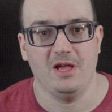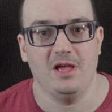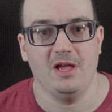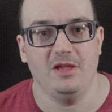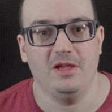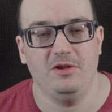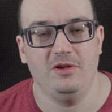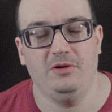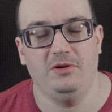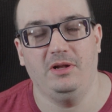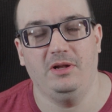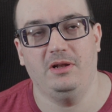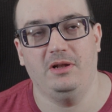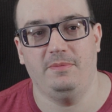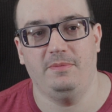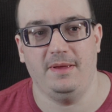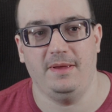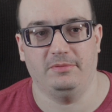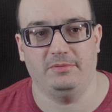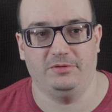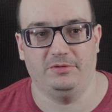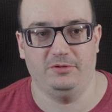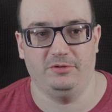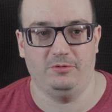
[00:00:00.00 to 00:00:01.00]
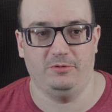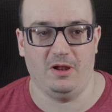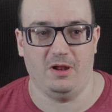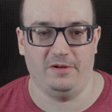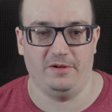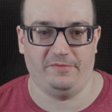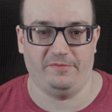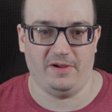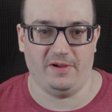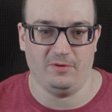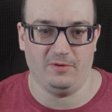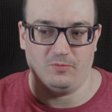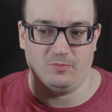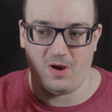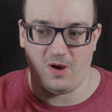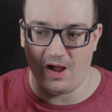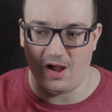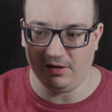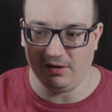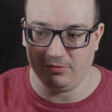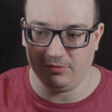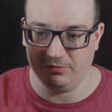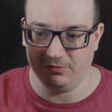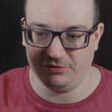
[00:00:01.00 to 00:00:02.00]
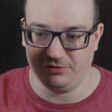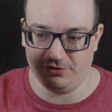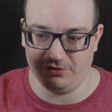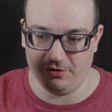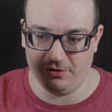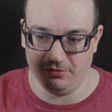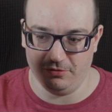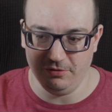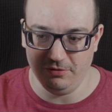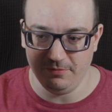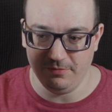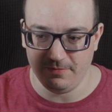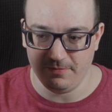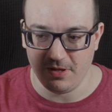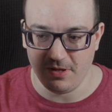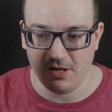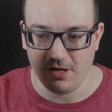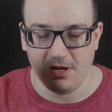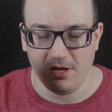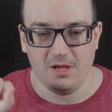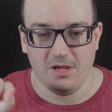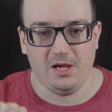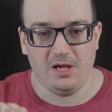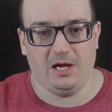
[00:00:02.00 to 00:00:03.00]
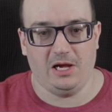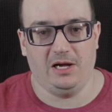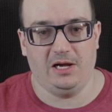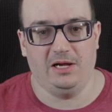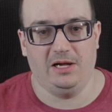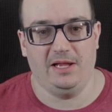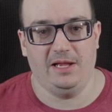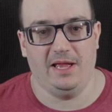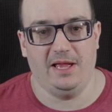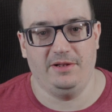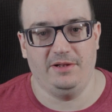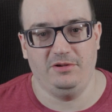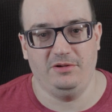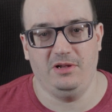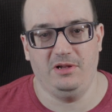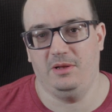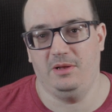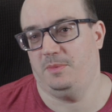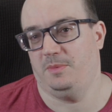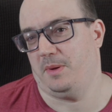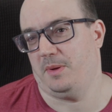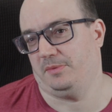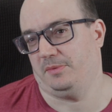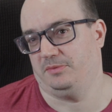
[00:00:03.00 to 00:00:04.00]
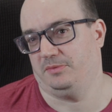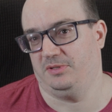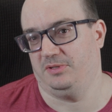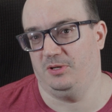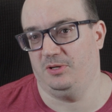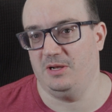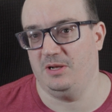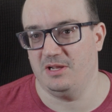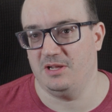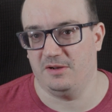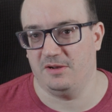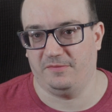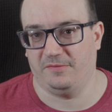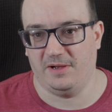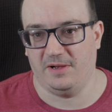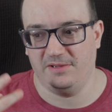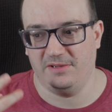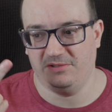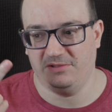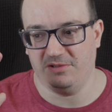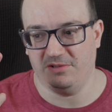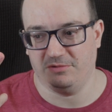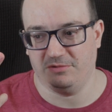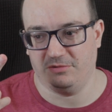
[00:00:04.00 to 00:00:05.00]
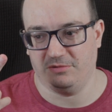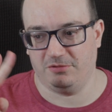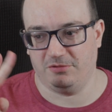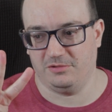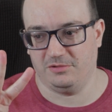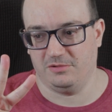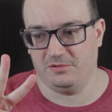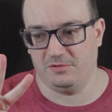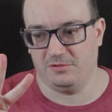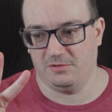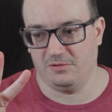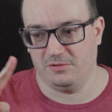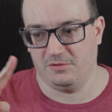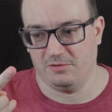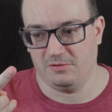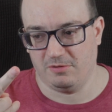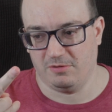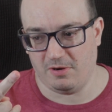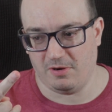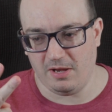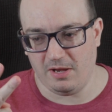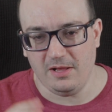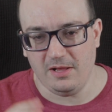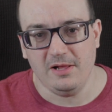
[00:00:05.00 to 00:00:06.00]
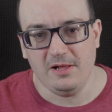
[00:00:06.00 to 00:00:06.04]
You need to be able to identify rock or stone, uh, and you need to be able to identify scissors. Right?